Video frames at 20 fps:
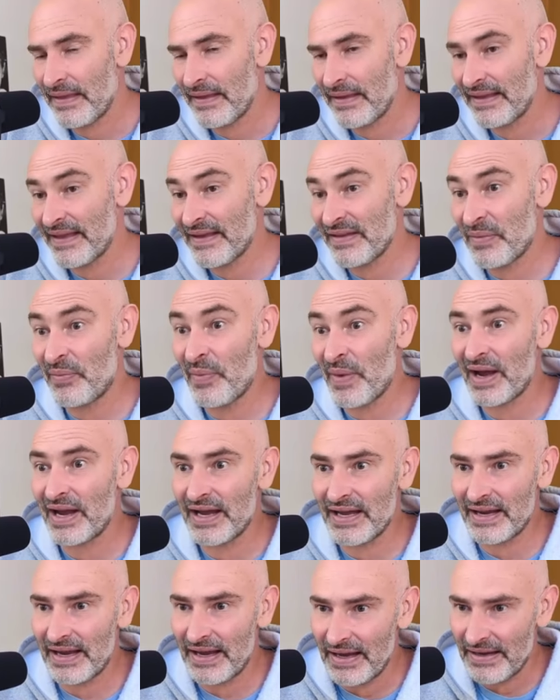That's
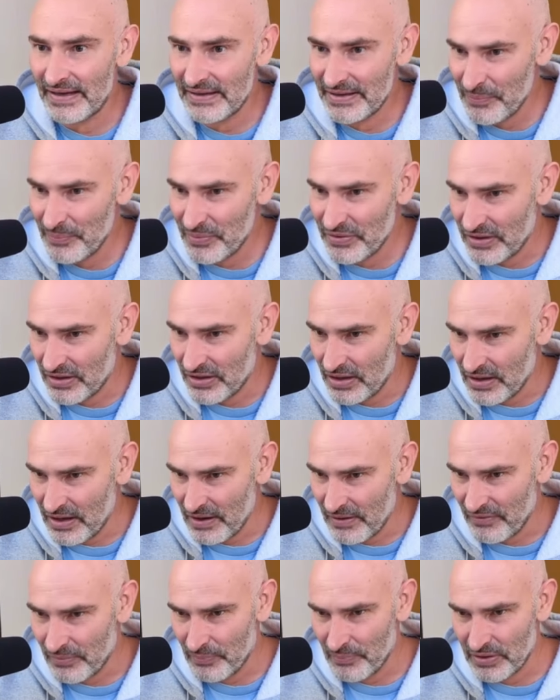why in the position
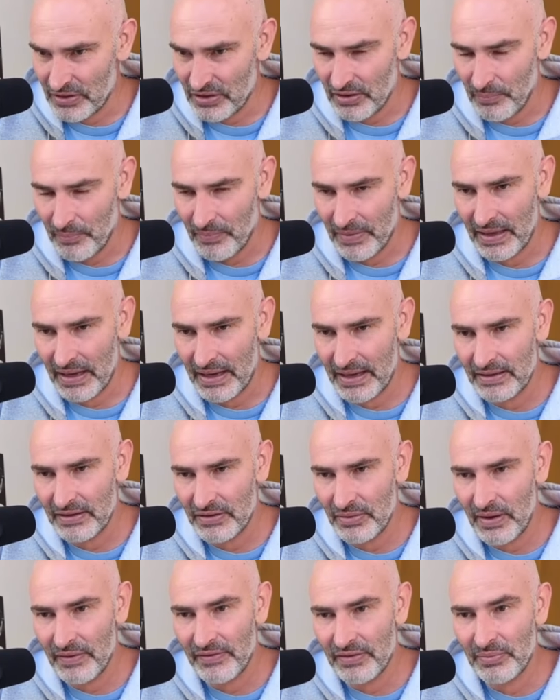after bishop takes,
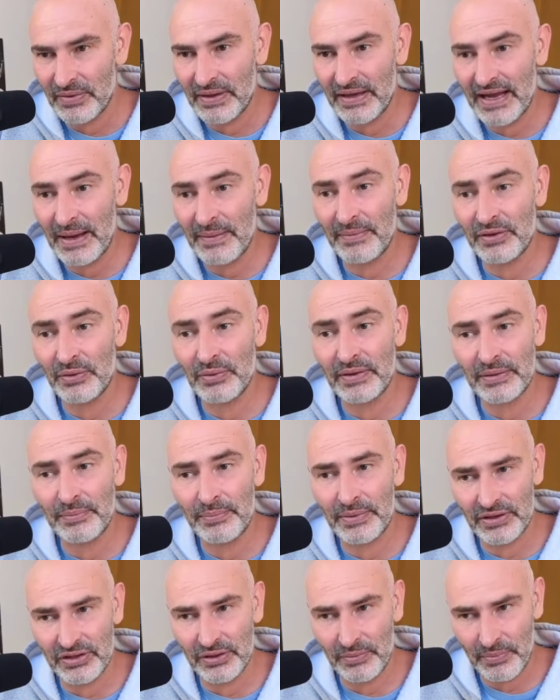you have to recapture with the
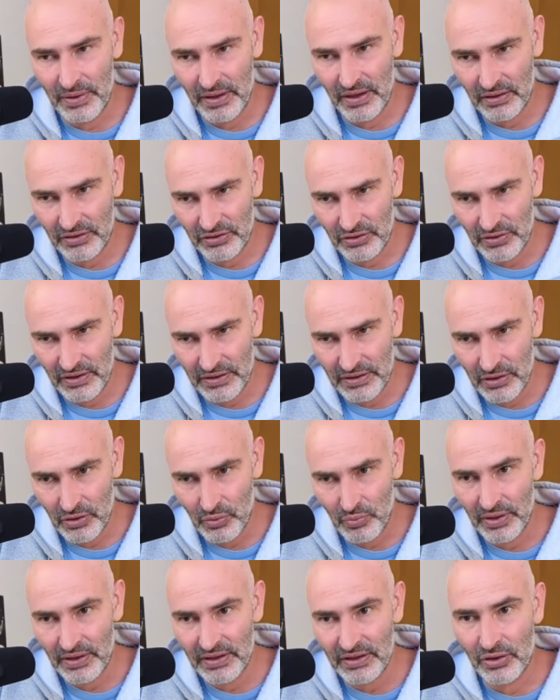bishop so that the
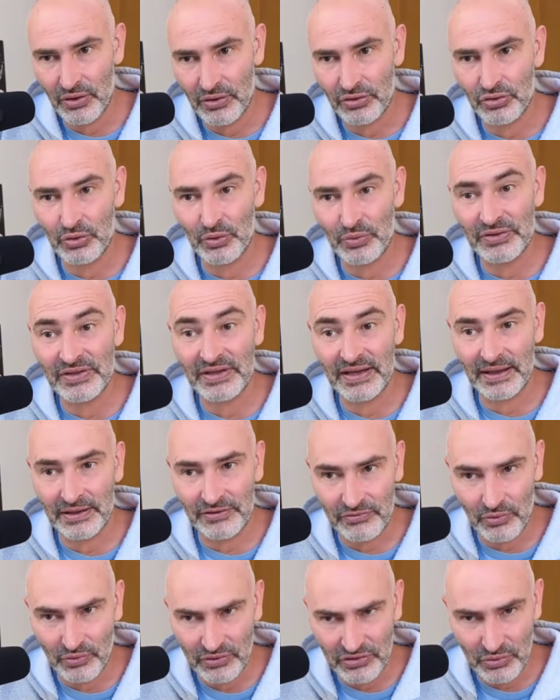queen controls the
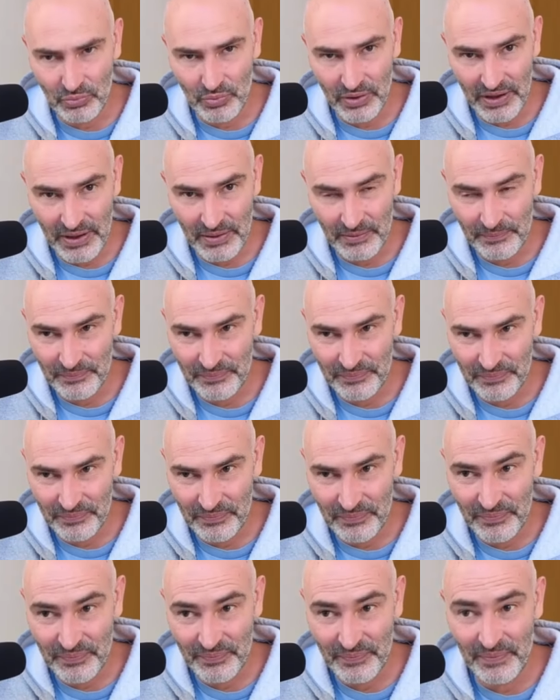a4 square.
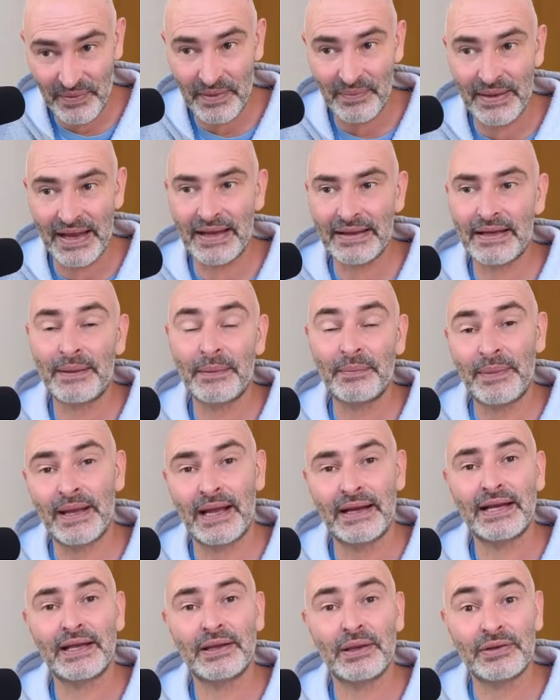And that
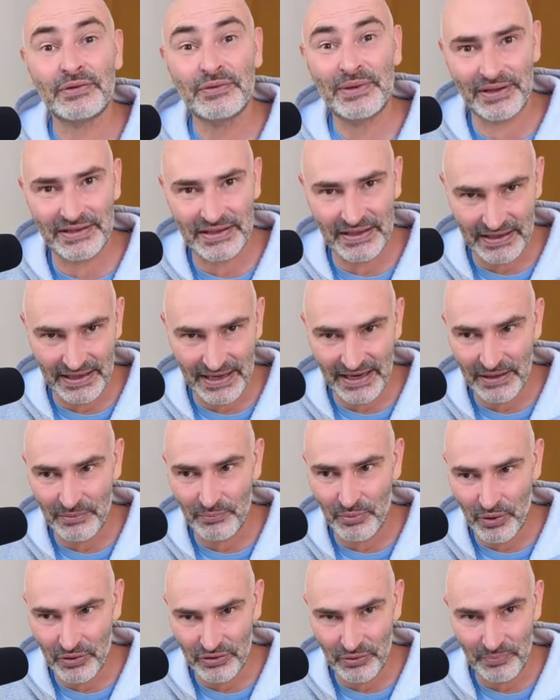black cannot find the
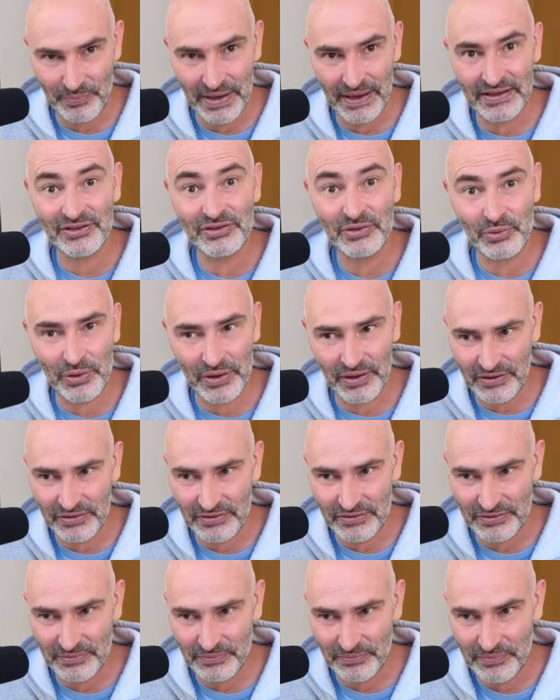game on the black
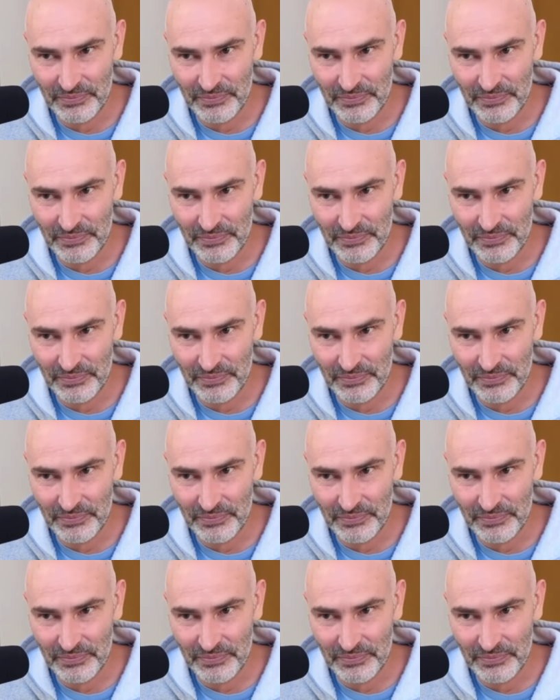squares.